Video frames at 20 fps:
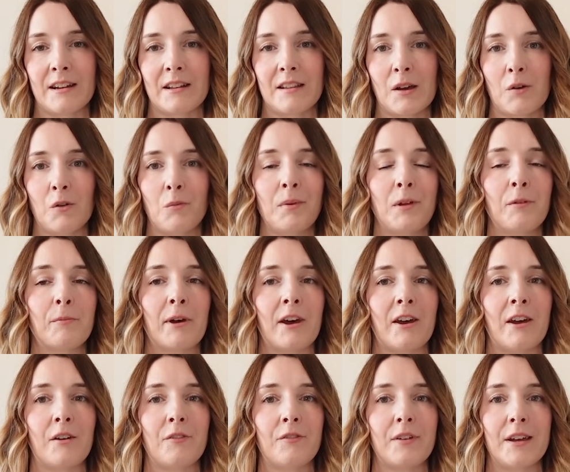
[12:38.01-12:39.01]
and that would be
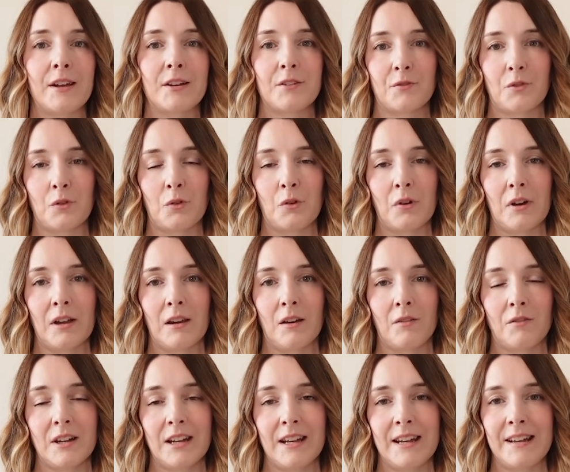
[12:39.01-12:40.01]
perfect for a
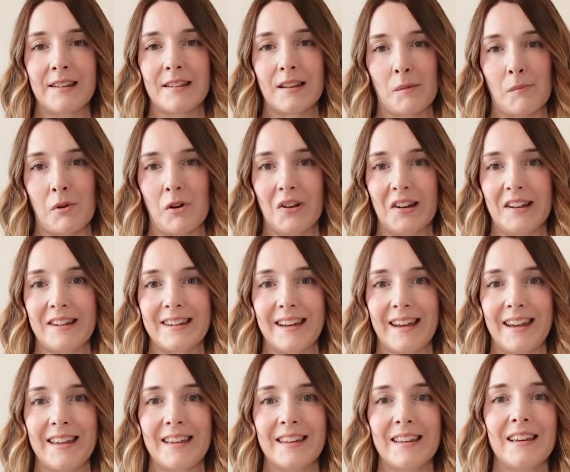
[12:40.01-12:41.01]
lovely summer
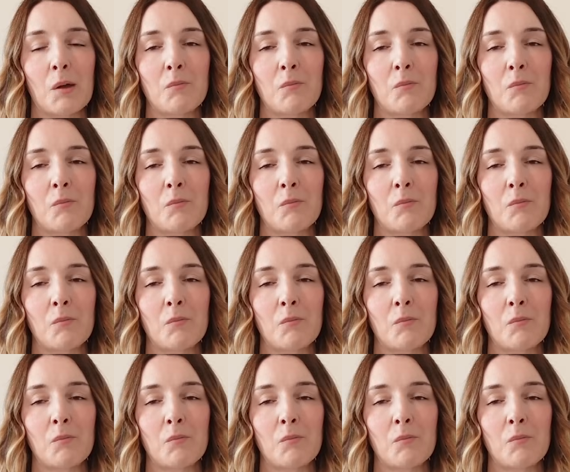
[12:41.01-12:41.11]
holiday.